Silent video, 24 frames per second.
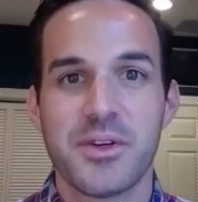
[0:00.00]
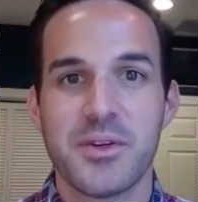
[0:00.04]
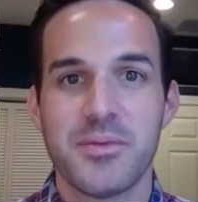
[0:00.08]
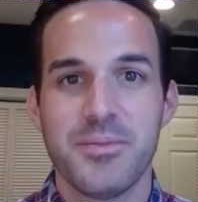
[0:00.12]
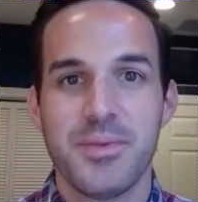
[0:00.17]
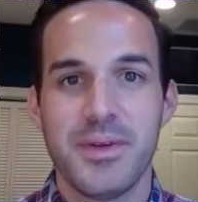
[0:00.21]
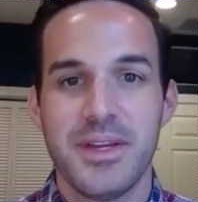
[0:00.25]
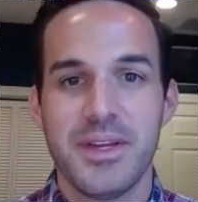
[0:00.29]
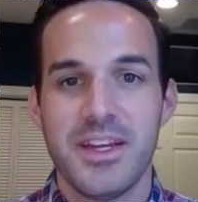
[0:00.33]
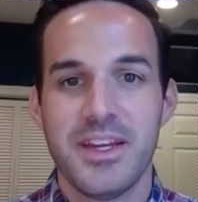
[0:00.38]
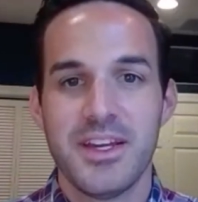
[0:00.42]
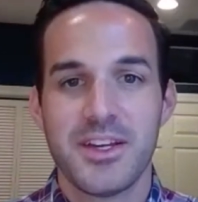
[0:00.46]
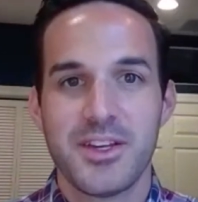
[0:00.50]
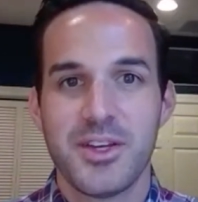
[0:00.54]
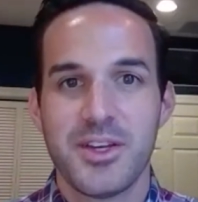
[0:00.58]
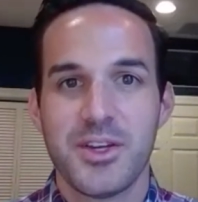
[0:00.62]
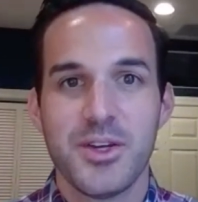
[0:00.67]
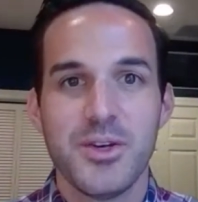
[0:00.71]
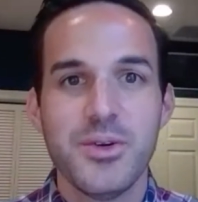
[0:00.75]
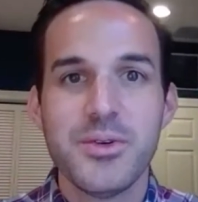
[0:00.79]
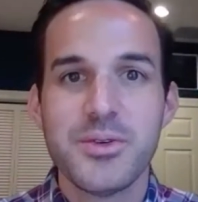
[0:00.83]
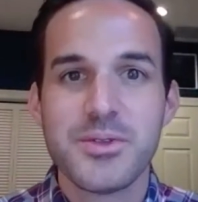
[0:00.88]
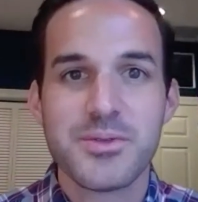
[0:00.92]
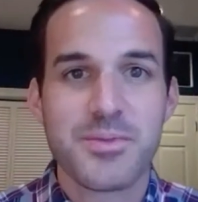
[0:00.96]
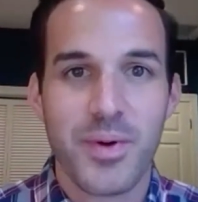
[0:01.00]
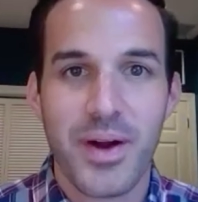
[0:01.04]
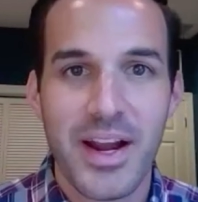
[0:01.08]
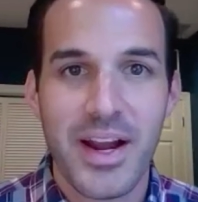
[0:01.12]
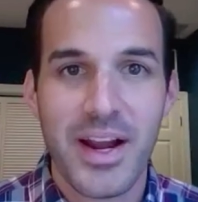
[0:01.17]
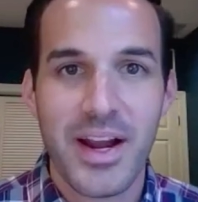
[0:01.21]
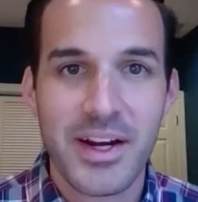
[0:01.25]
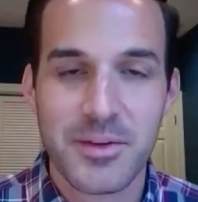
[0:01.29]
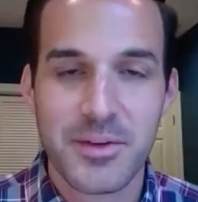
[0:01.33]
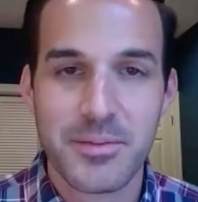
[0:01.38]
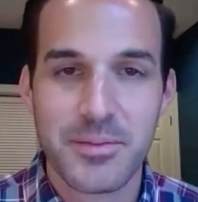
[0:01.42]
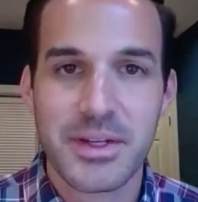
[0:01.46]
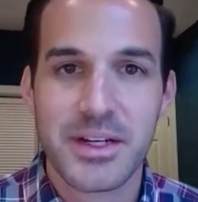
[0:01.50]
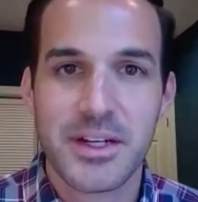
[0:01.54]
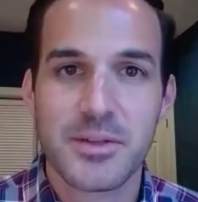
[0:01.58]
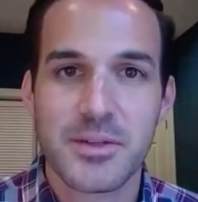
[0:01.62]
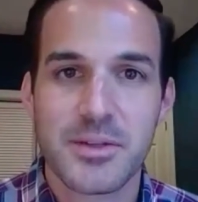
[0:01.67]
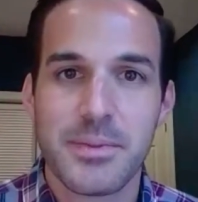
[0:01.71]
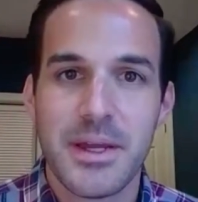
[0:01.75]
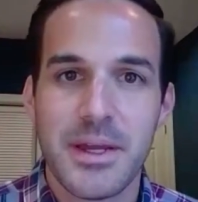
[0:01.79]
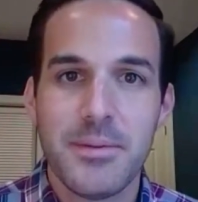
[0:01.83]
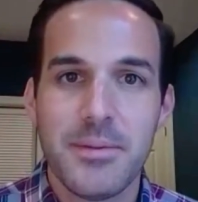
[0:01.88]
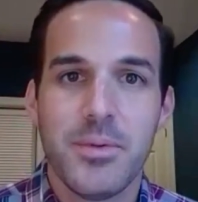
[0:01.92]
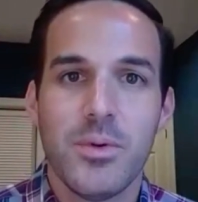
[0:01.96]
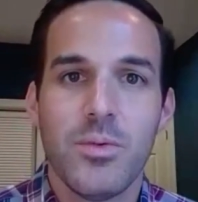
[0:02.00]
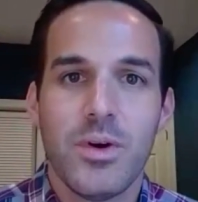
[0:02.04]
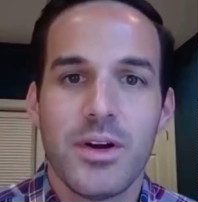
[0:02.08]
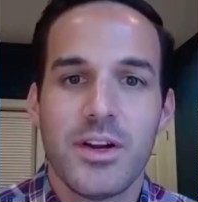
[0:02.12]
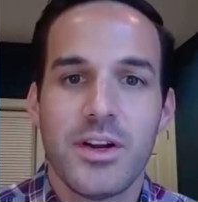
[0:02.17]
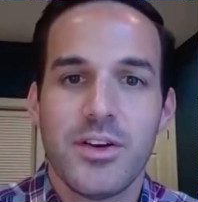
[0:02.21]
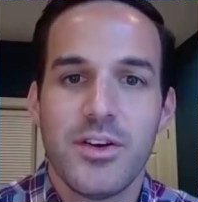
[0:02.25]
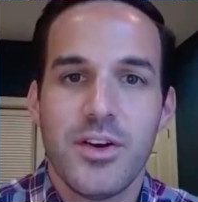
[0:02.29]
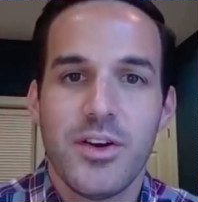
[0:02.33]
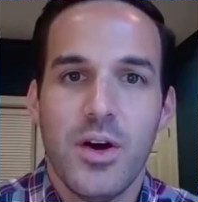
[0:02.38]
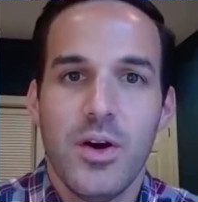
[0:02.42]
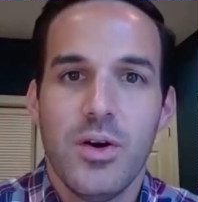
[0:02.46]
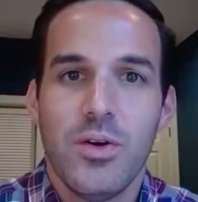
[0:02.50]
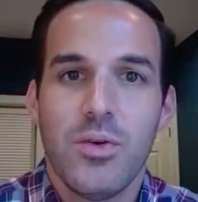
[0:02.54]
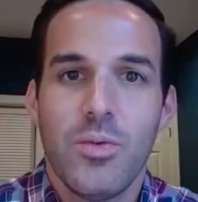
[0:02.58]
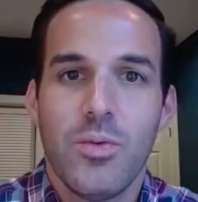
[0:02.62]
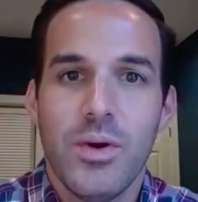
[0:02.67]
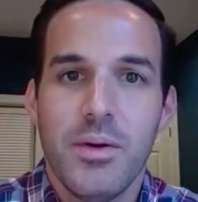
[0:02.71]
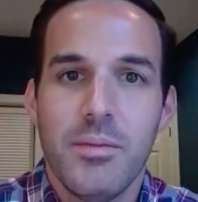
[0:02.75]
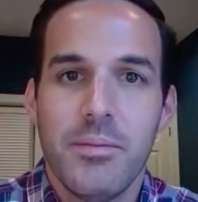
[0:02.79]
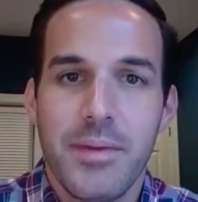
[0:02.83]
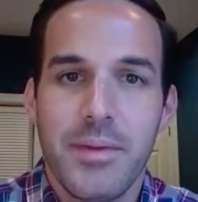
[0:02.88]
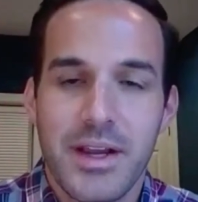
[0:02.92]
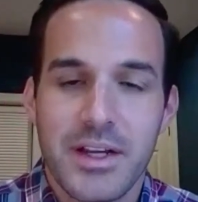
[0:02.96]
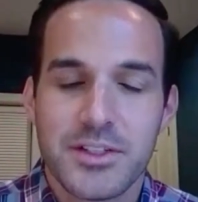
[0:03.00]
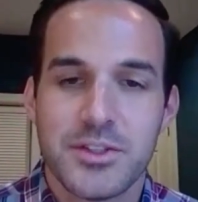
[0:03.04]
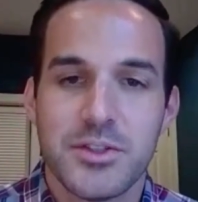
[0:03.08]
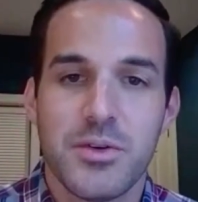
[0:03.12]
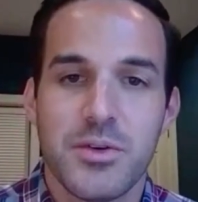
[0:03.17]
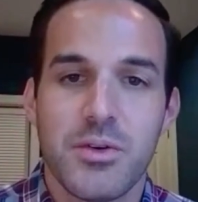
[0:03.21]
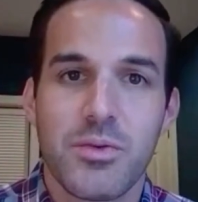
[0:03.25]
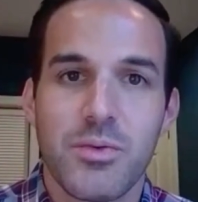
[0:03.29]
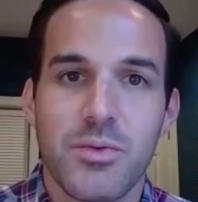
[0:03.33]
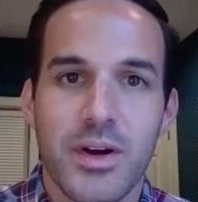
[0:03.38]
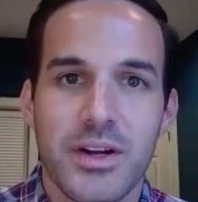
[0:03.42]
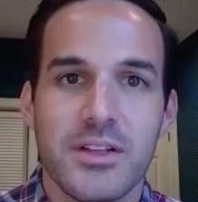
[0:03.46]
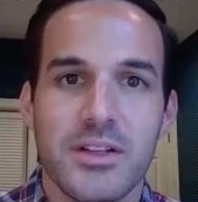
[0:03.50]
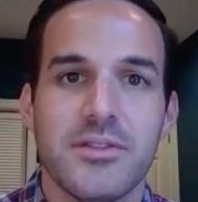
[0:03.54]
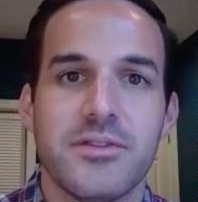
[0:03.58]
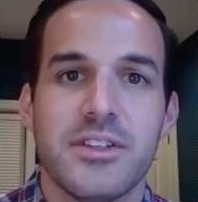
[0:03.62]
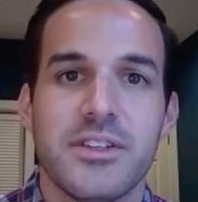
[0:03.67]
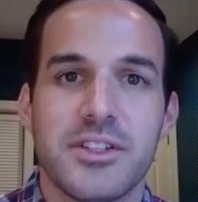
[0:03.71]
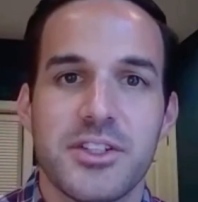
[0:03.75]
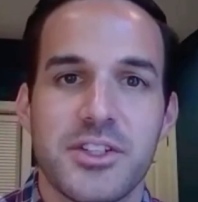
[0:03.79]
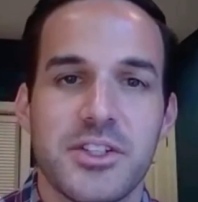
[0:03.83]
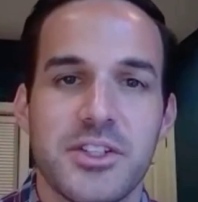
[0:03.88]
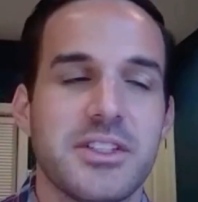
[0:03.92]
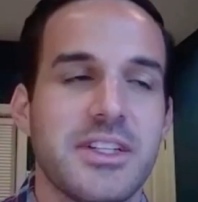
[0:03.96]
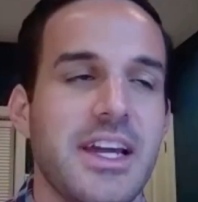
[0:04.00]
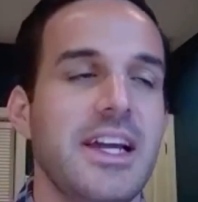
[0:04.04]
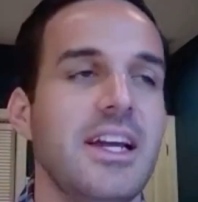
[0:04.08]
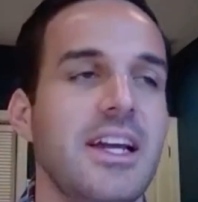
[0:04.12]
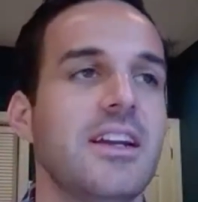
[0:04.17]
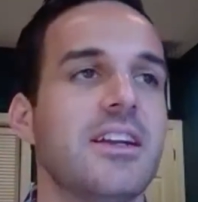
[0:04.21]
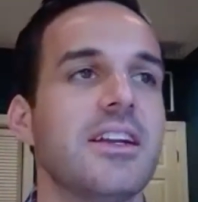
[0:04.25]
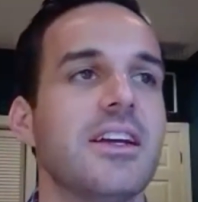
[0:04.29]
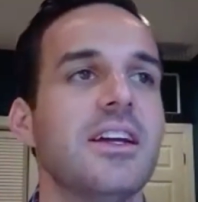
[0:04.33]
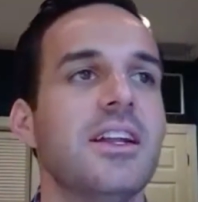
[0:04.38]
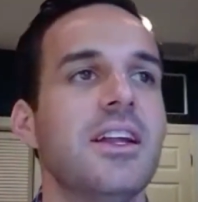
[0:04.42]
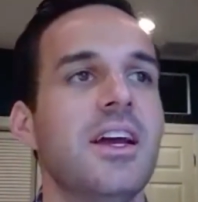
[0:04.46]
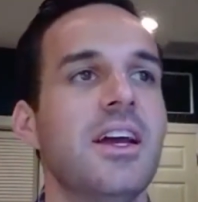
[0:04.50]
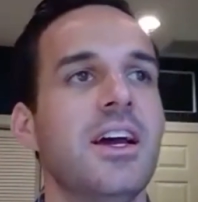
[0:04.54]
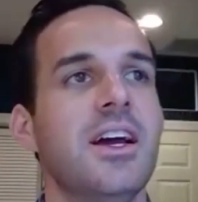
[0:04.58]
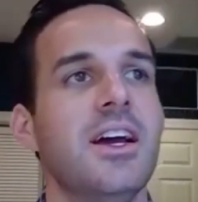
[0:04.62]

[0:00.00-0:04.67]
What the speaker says: to be a huge braggart because people want to know what makes you a relevant, good candidate.